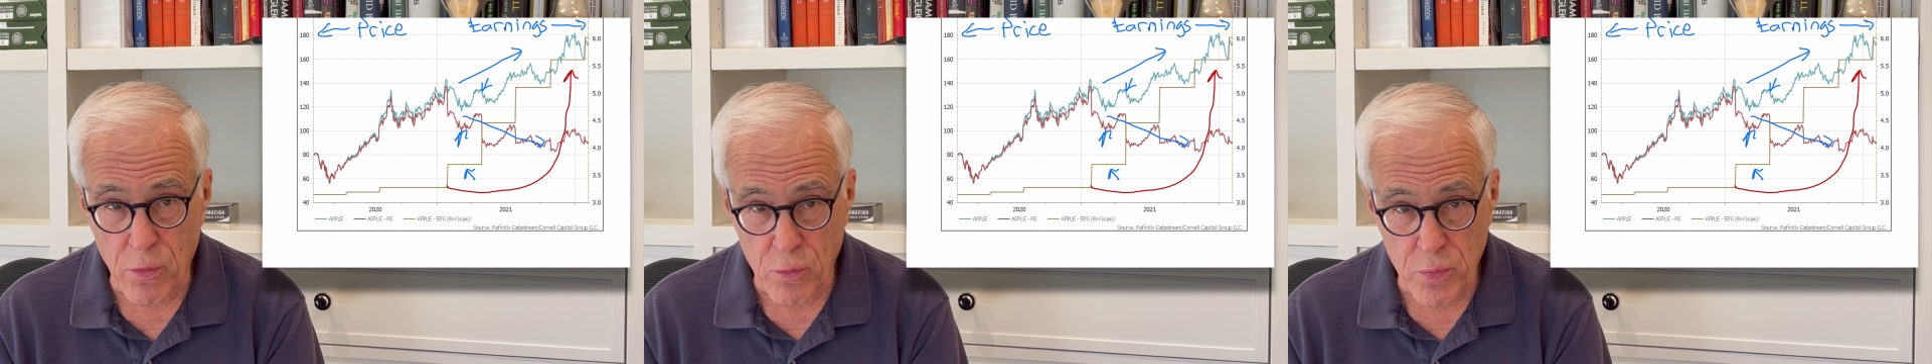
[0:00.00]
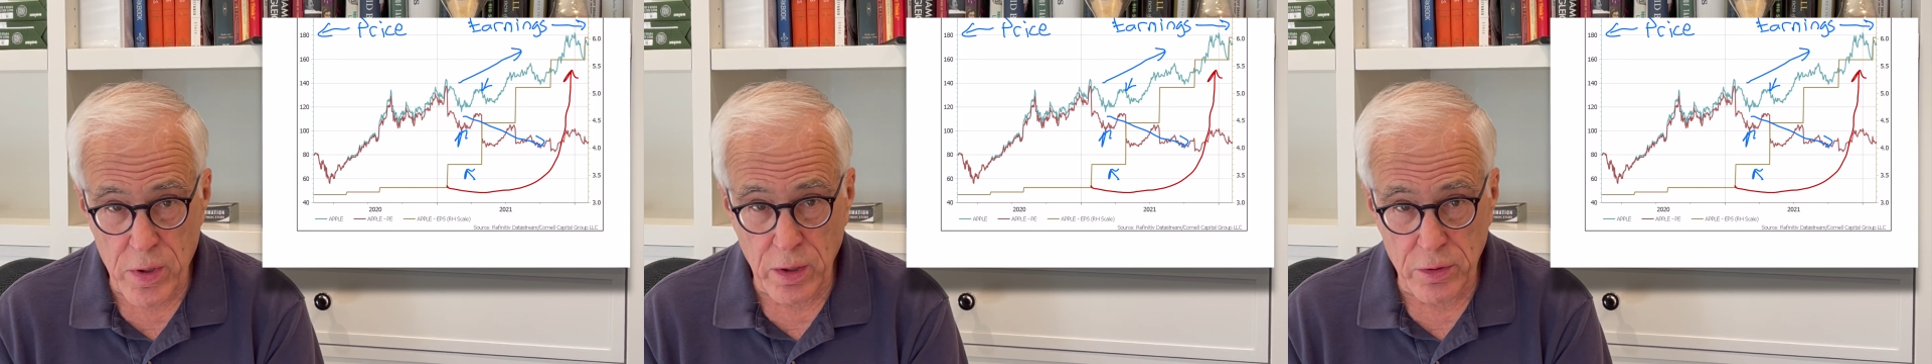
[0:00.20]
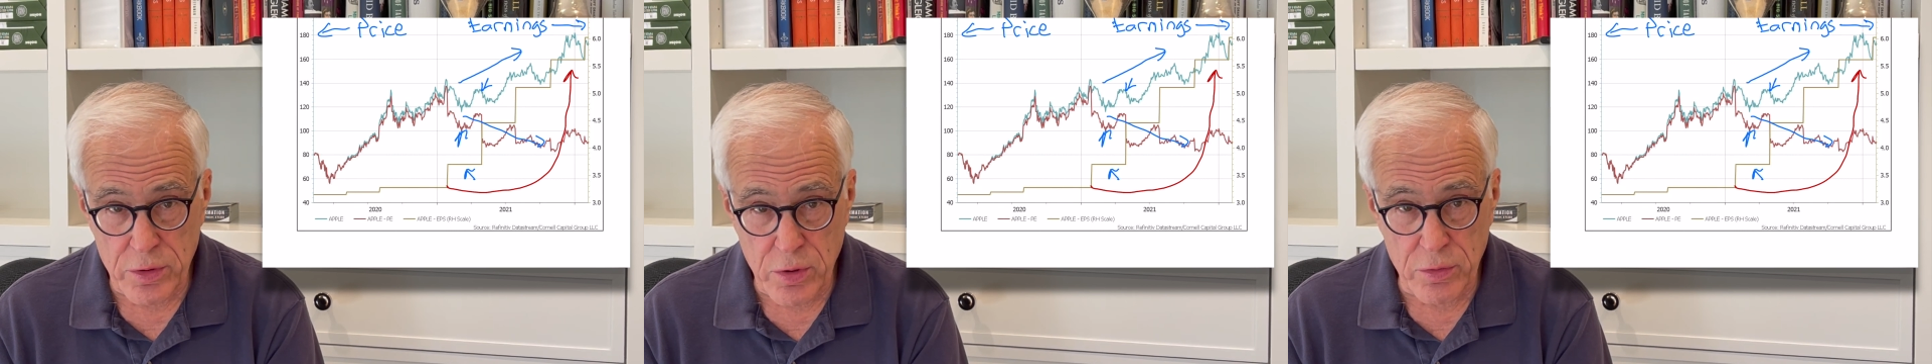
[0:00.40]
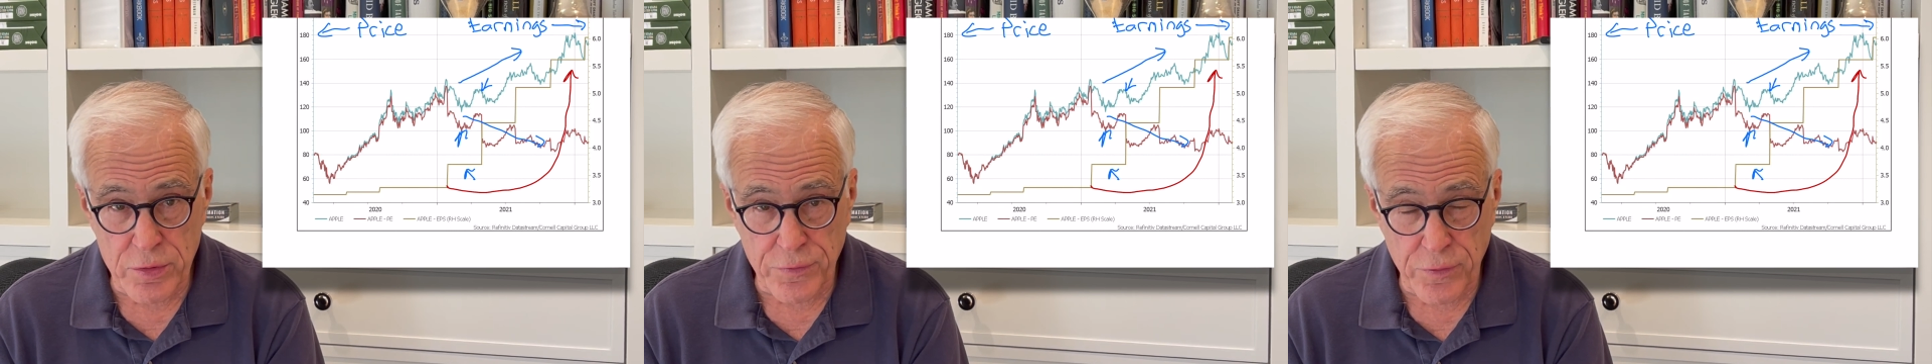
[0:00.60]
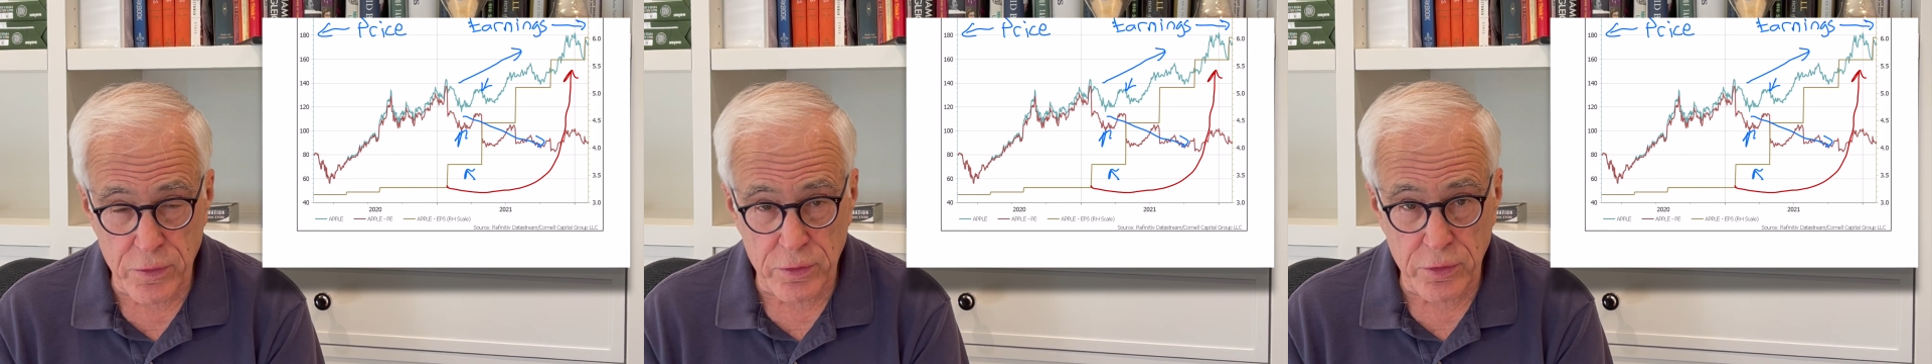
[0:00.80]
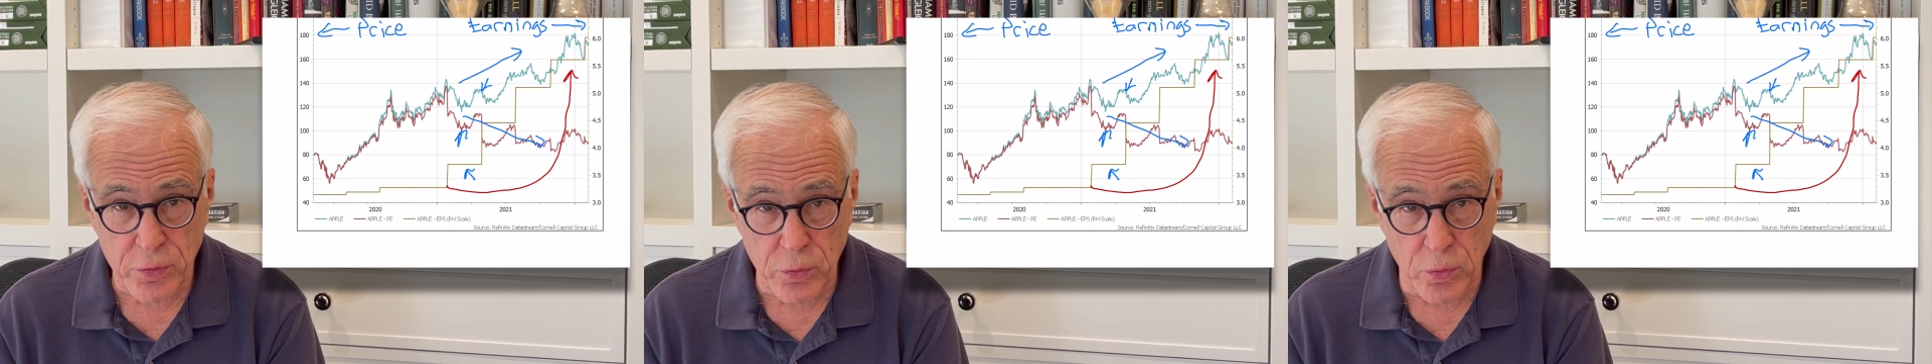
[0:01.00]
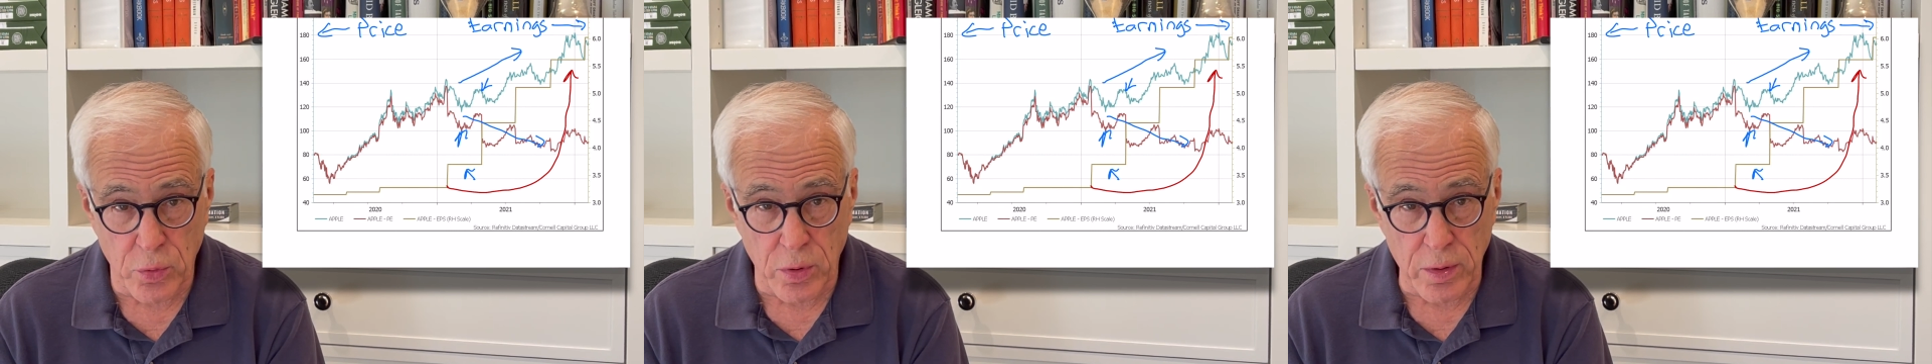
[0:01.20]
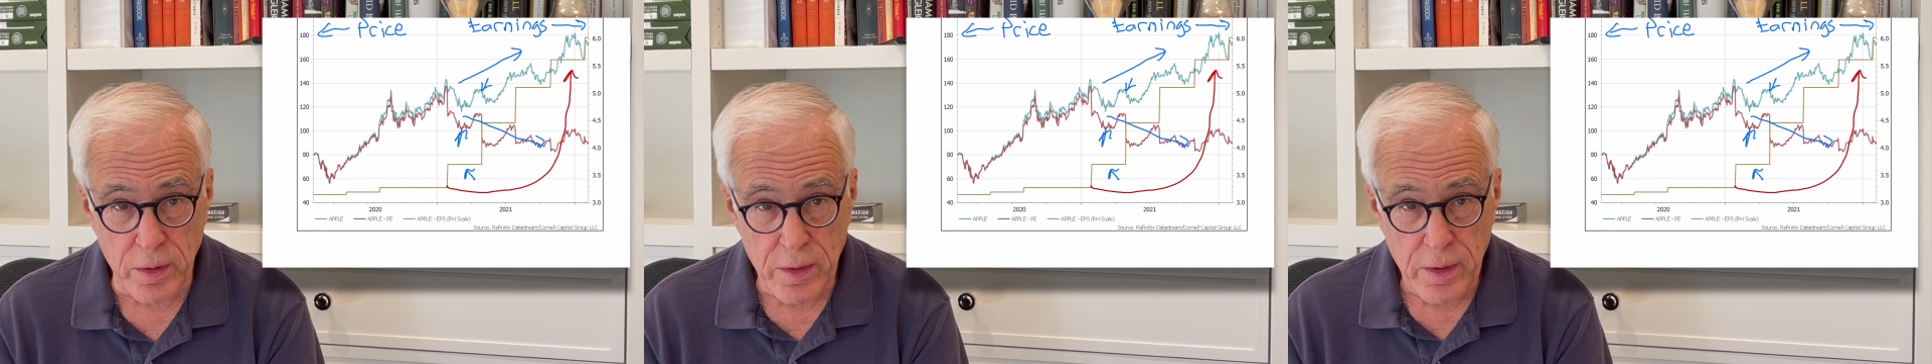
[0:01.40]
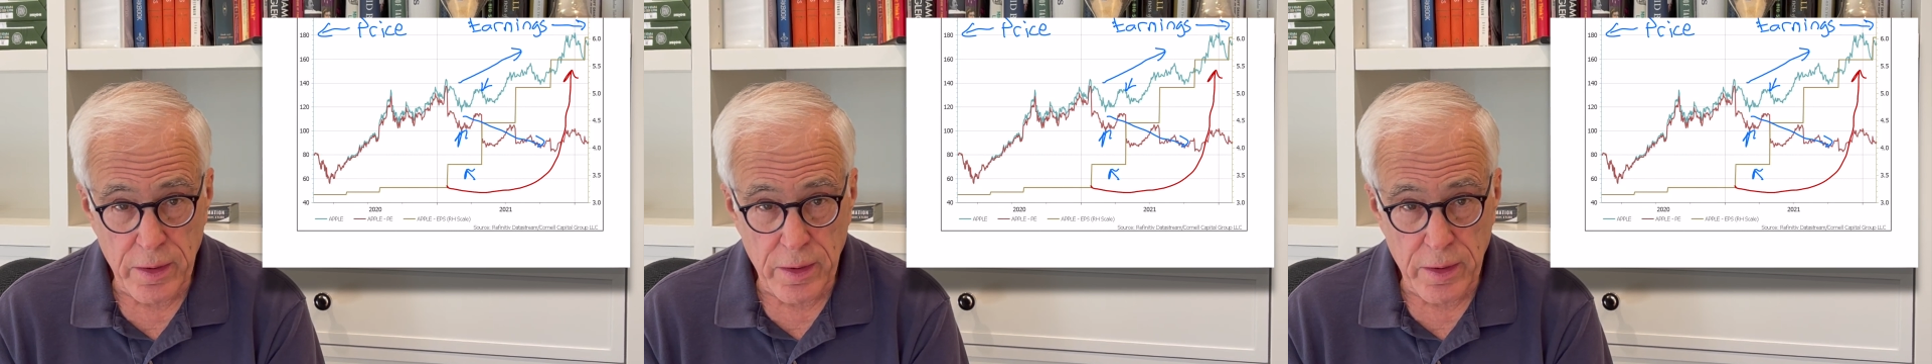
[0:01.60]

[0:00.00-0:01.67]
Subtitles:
real useful tool